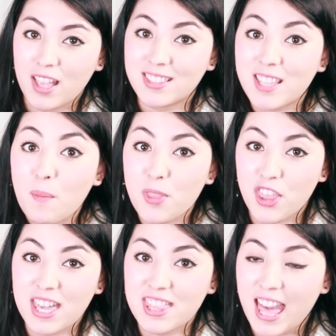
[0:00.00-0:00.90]

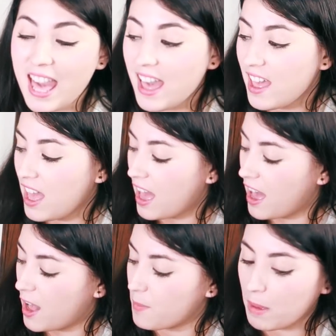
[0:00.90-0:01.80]
something there.
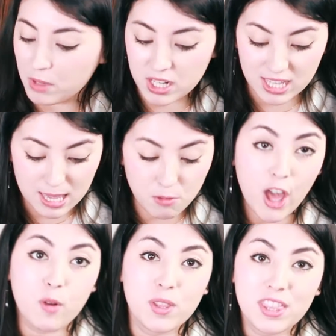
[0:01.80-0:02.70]
I'm gonna keep
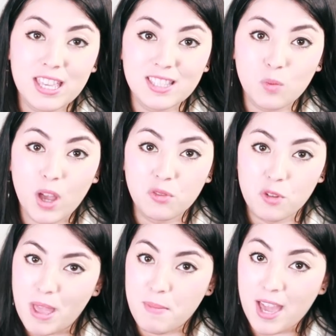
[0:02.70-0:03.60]
going with this one
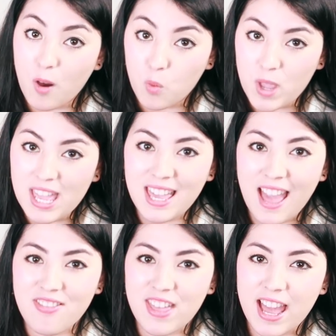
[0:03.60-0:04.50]
for maybe a week
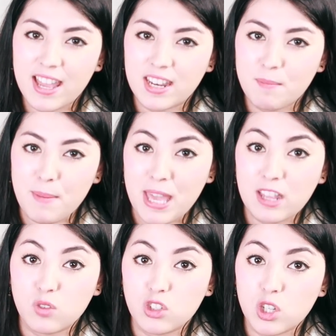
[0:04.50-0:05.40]
and then maybe
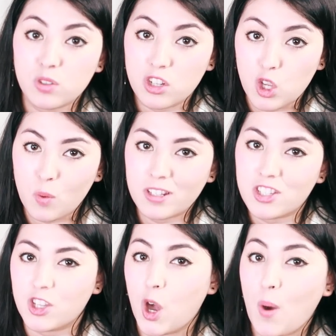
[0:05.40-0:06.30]
introduce a new one
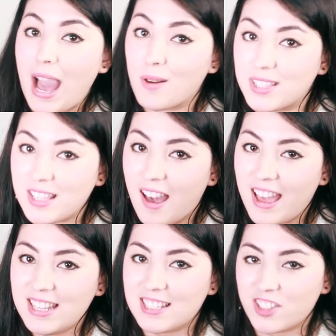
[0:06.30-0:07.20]
to go
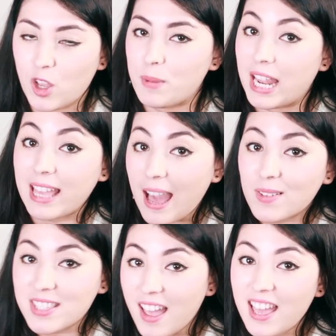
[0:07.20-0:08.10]
outside. So it'll be like,
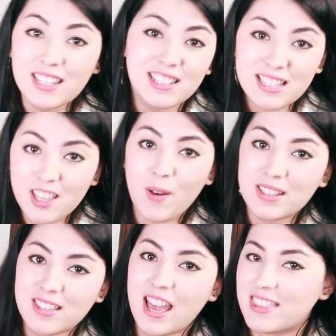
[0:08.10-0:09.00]
outside, let's go
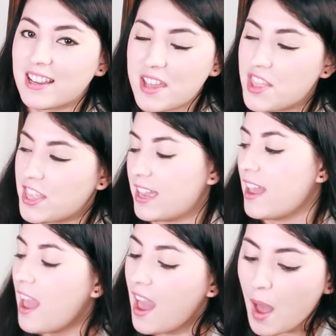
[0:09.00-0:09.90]
outside, that kind of
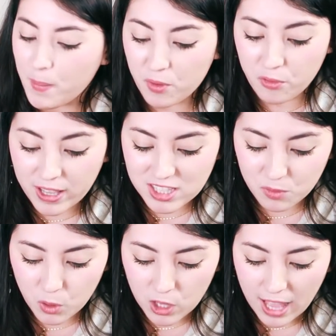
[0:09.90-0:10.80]
thing. But first
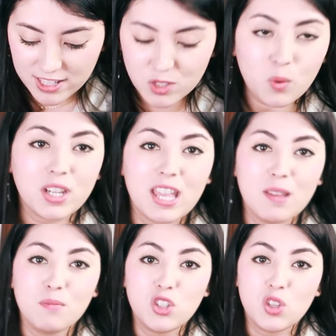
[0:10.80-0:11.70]
of all, I just want
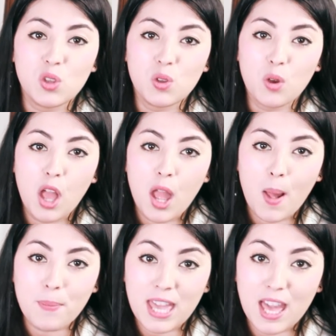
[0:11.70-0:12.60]
him to
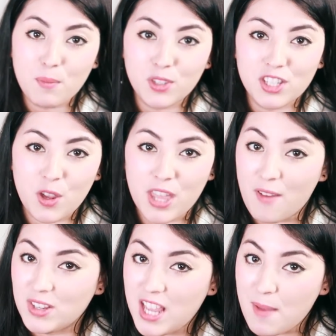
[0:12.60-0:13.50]
be able to know
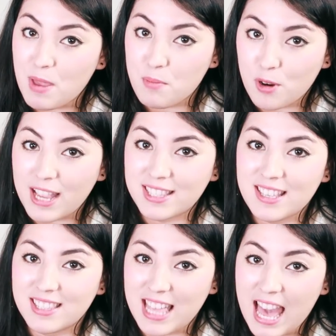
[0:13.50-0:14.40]
that every time he
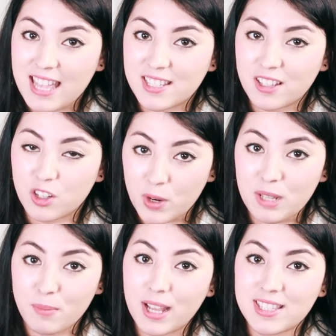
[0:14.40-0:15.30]
presses that
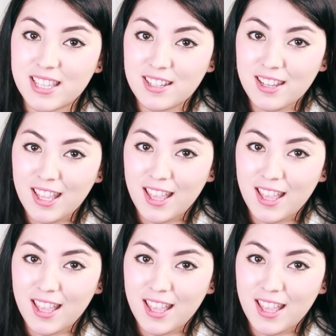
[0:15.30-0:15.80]
green button,